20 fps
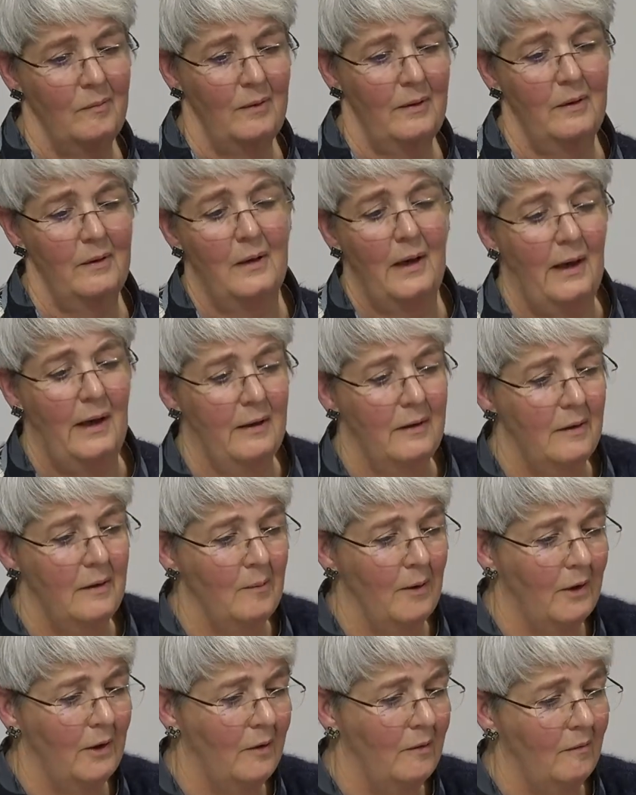Kathy,
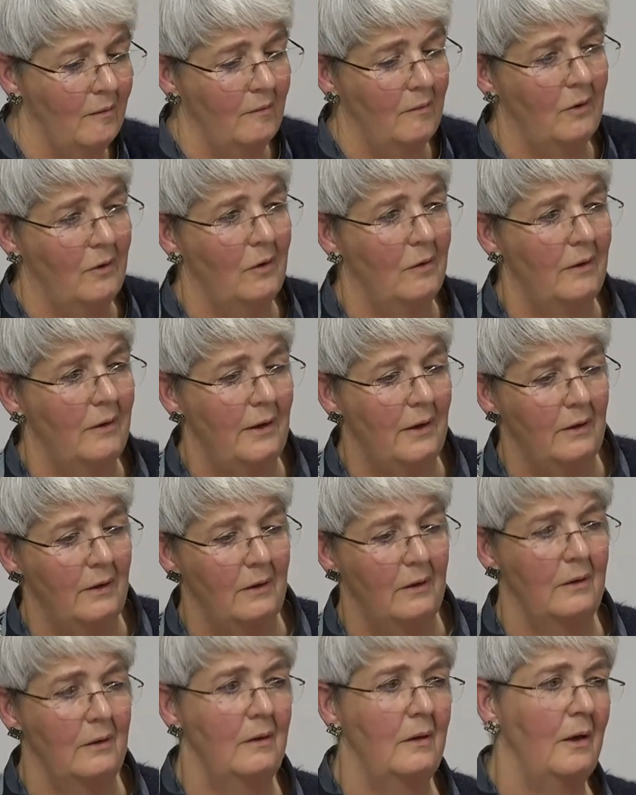my colleague in
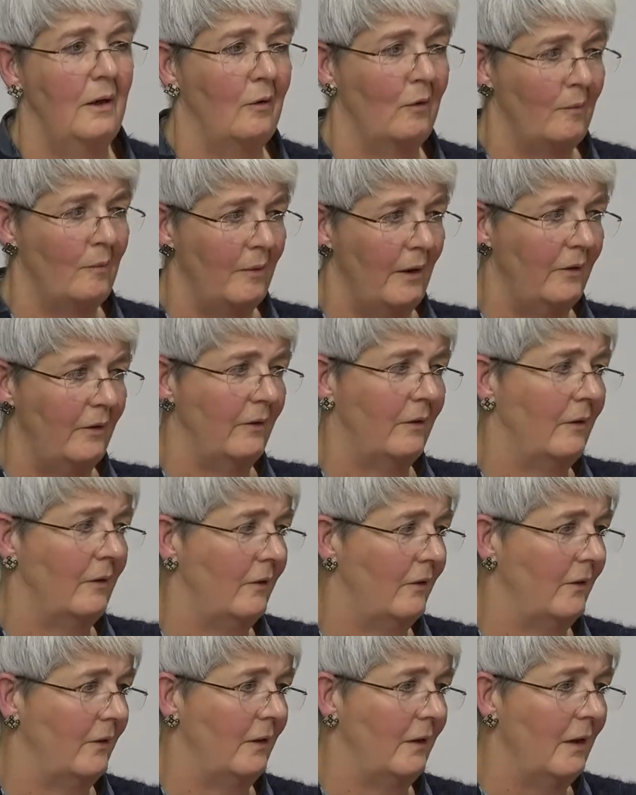the care home
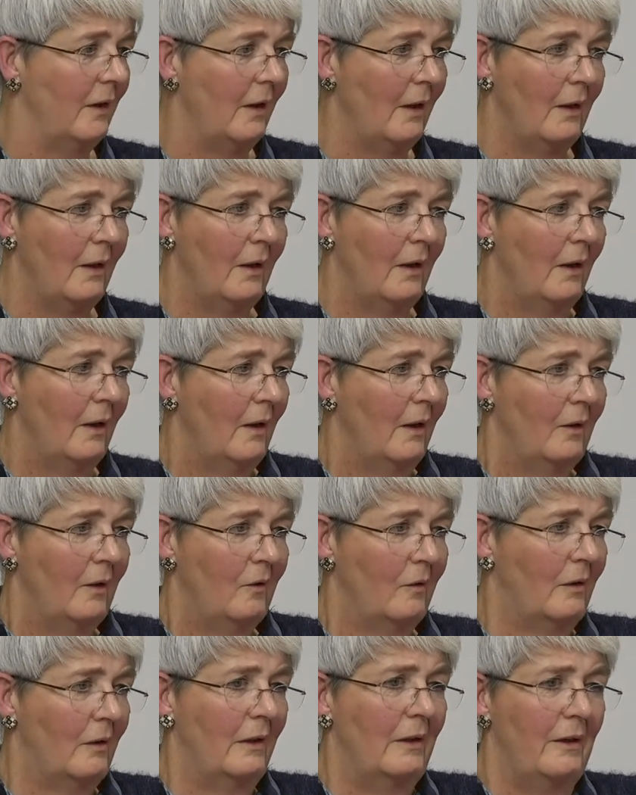residence, and
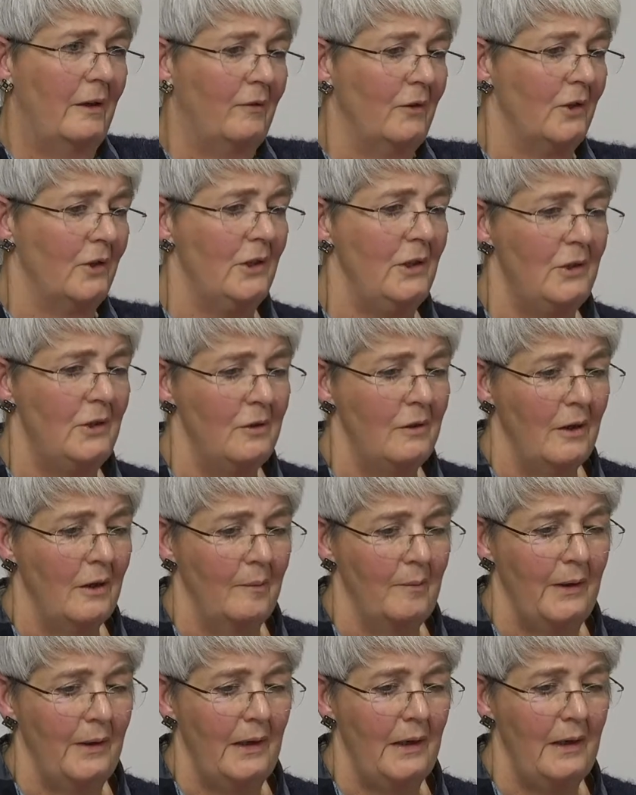God love her, she took
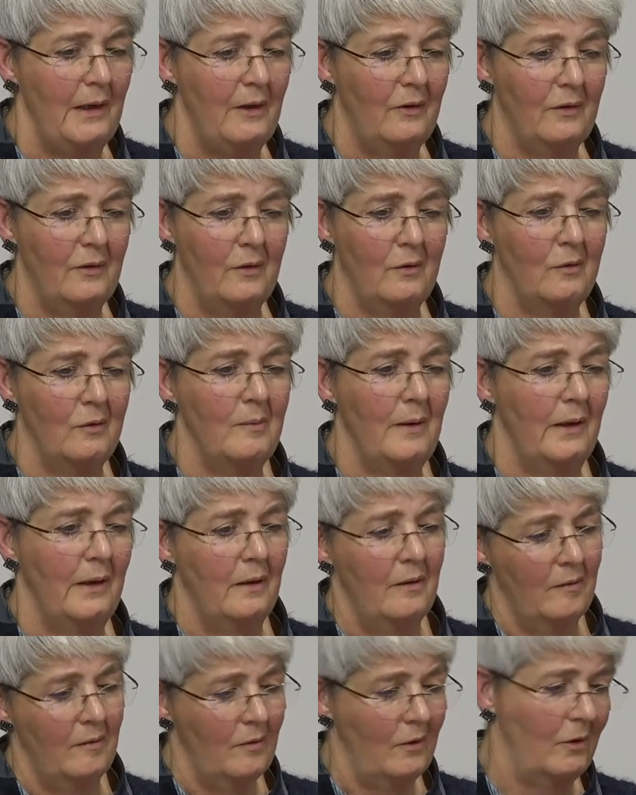up the case, and all my
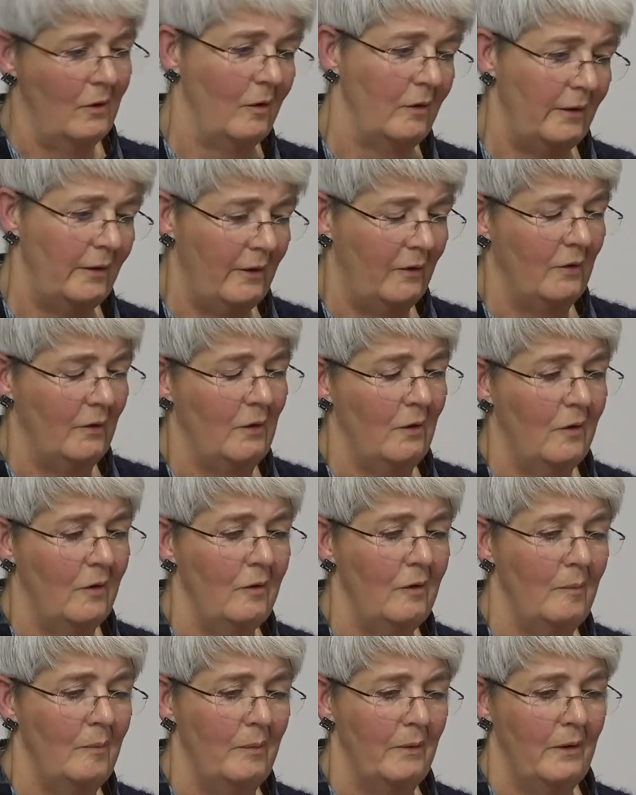colleagues in the
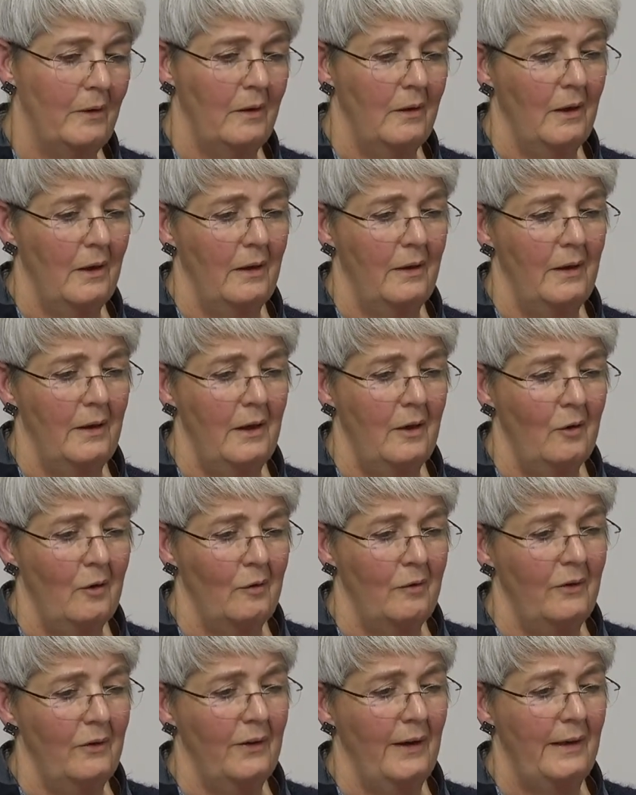group, and they
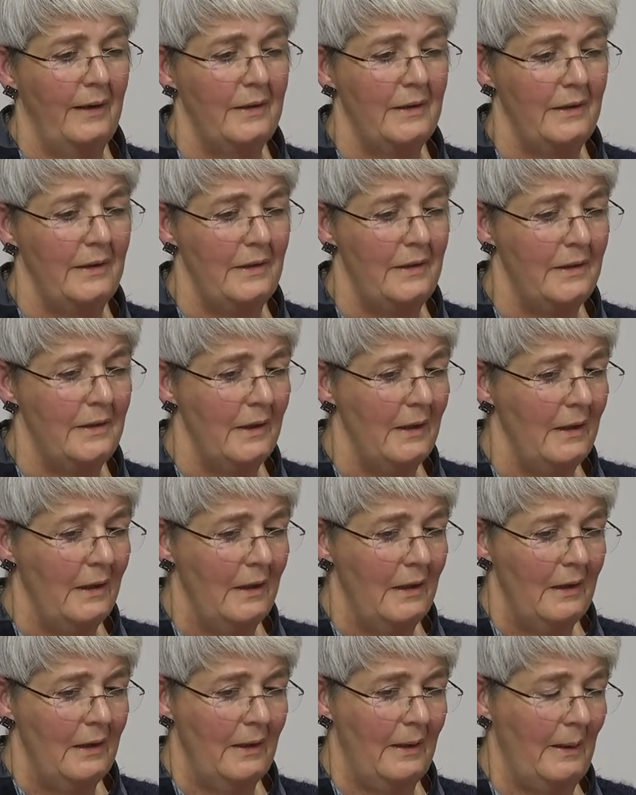contacted
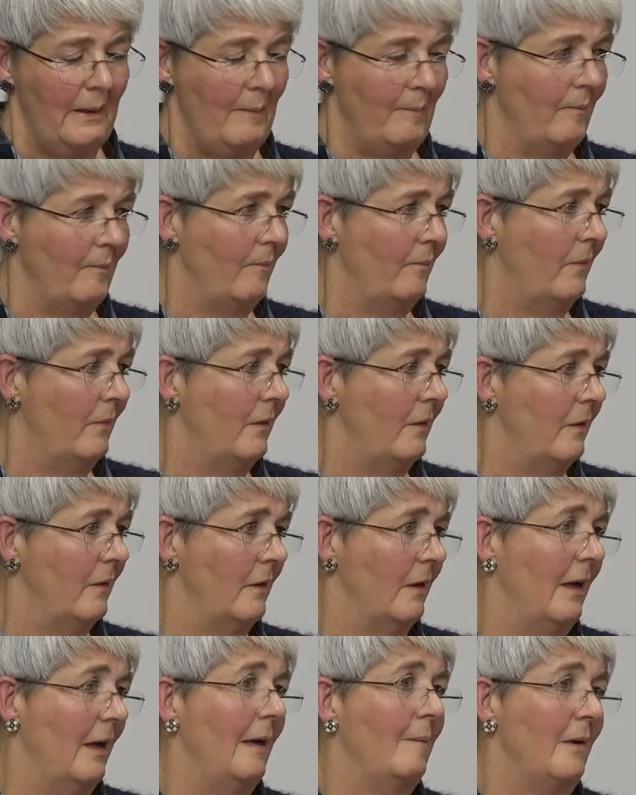the
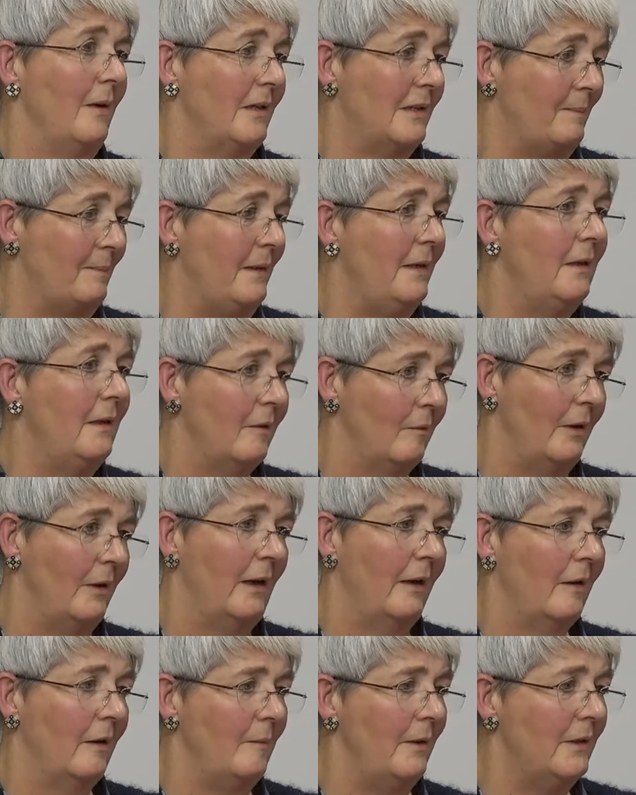MSP that we'd
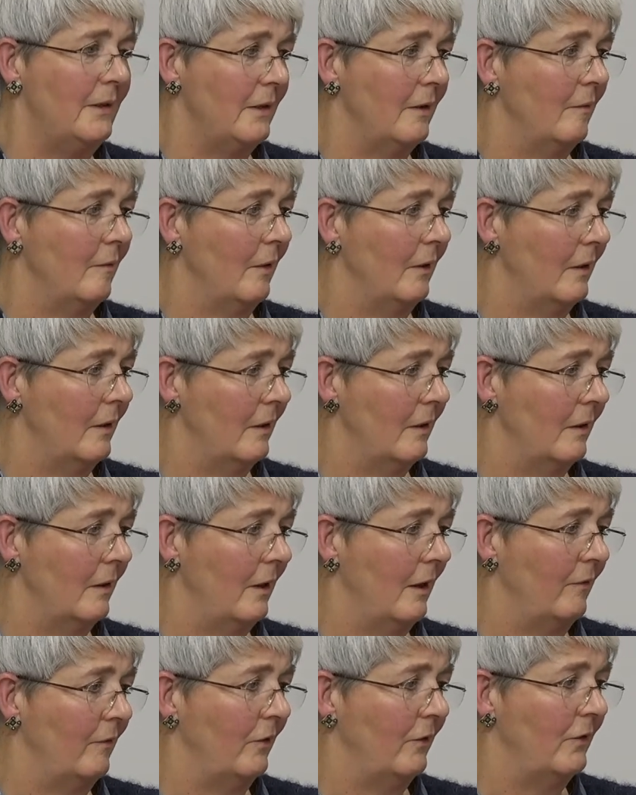had a meeting with,
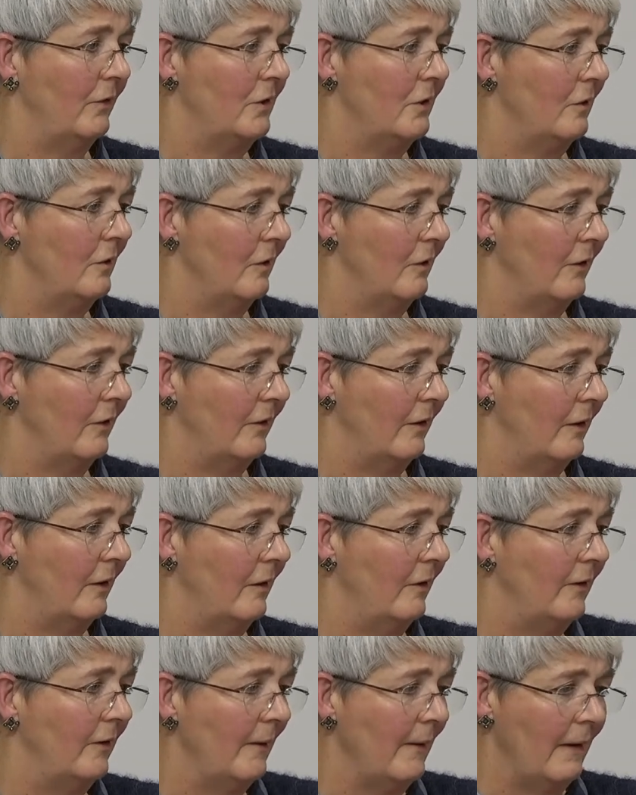Kevin Stewart,
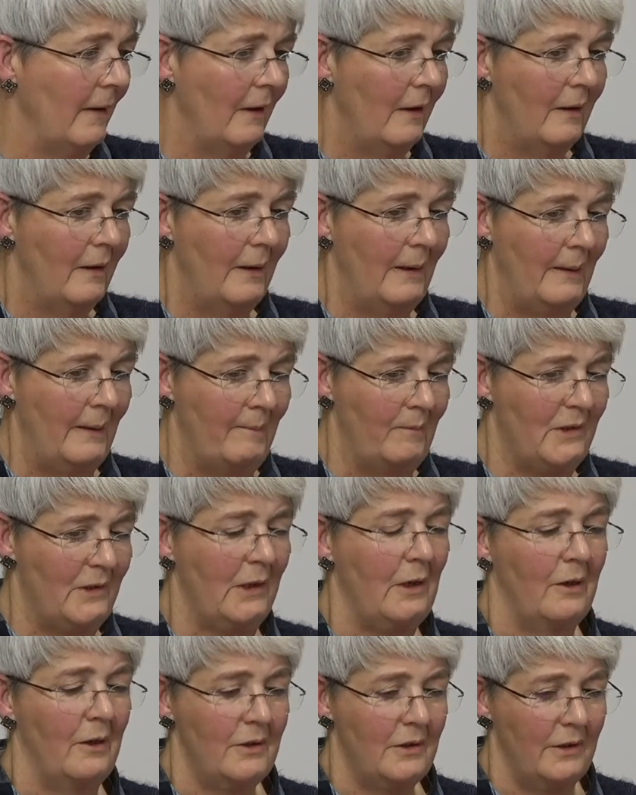and to
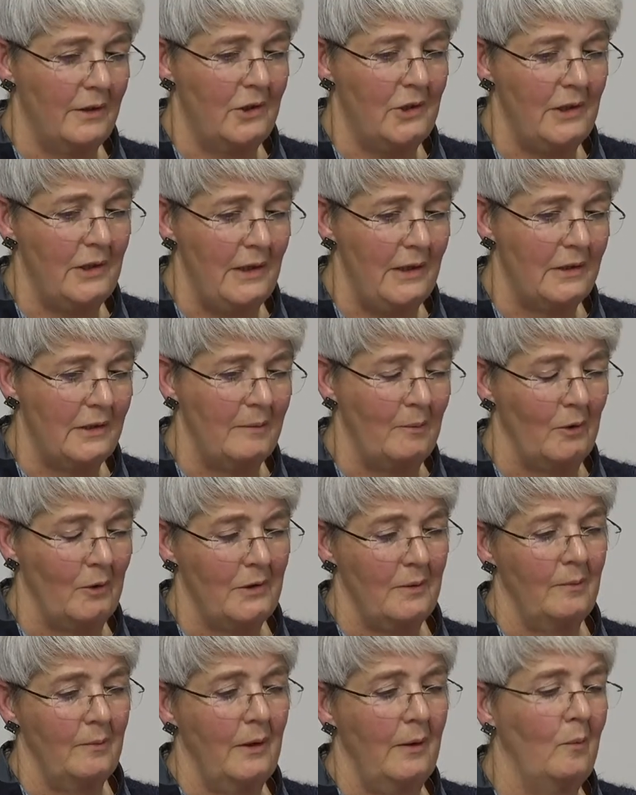cut to the chase, the
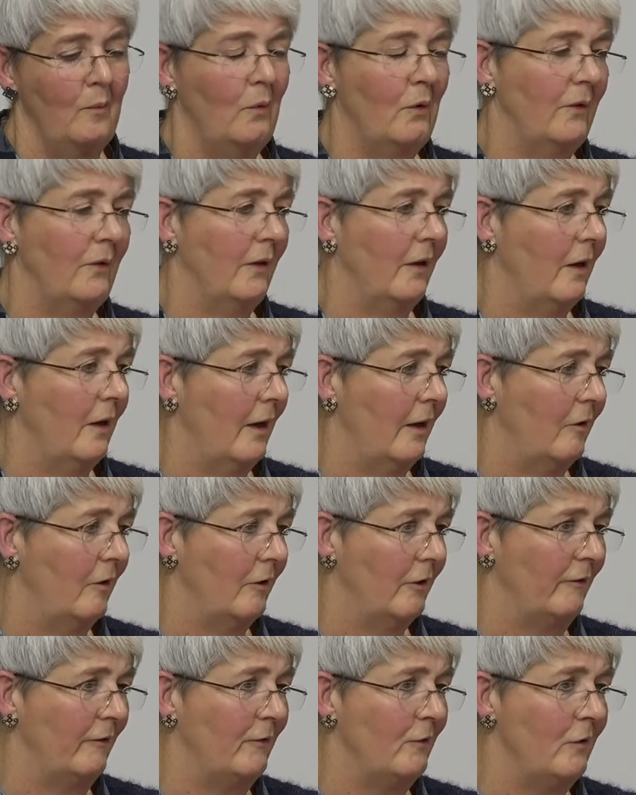bottom line was I
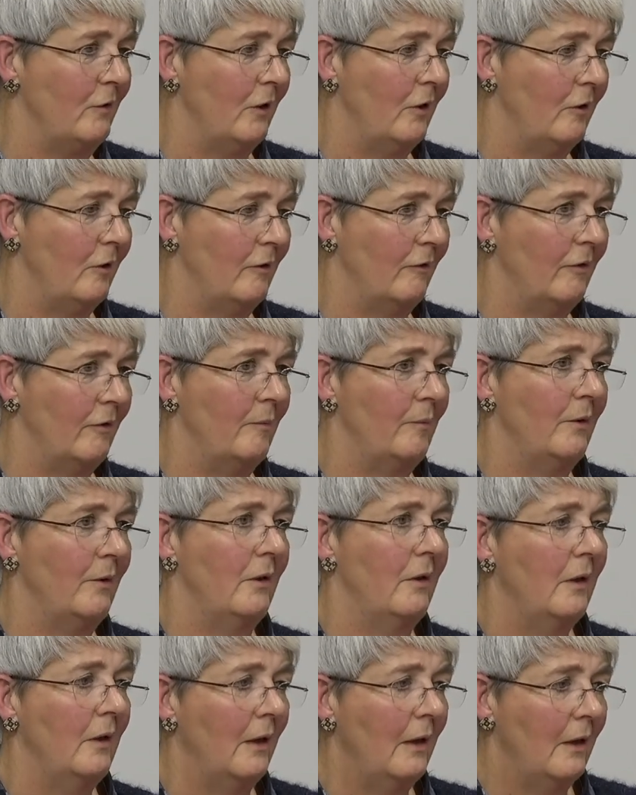got a phone call from
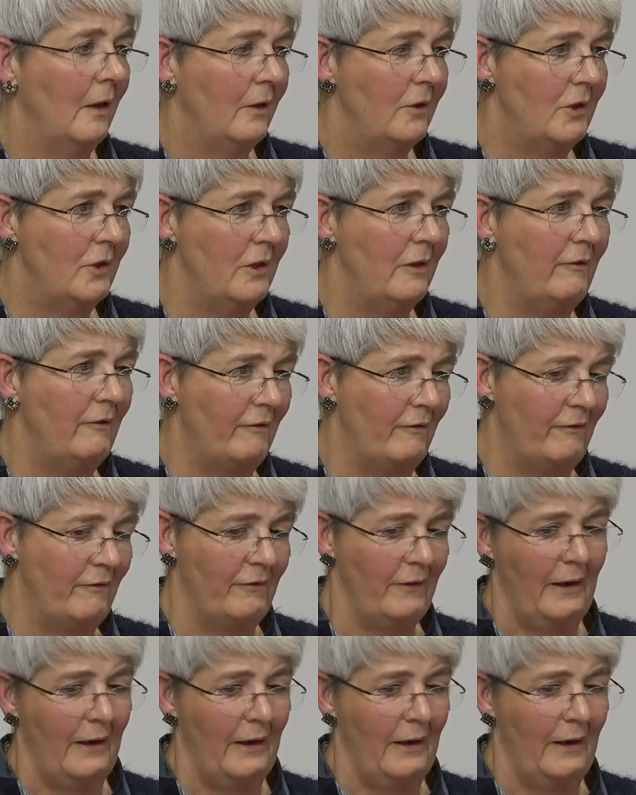the chief